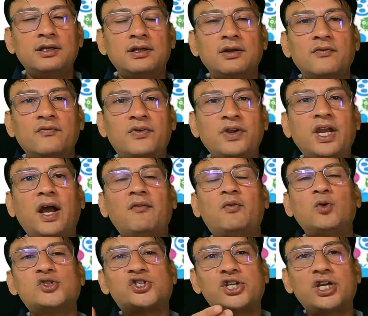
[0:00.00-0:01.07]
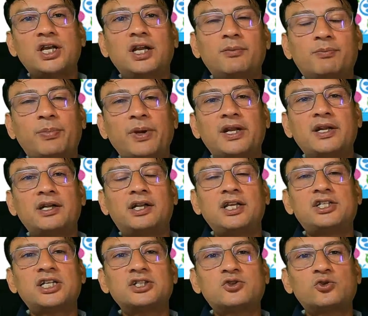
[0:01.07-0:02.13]
we have to share, teacher
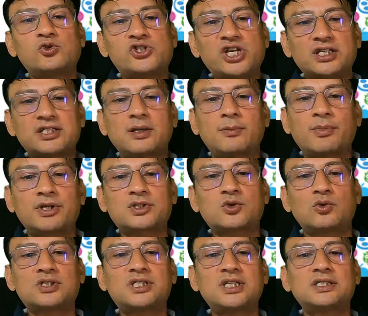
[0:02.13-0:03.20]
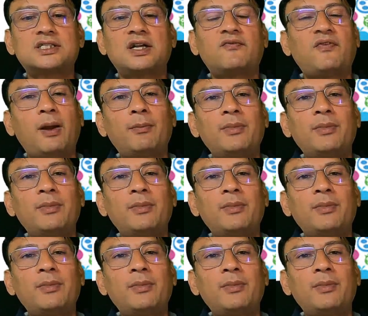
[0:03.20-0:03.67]
is to share some resources that family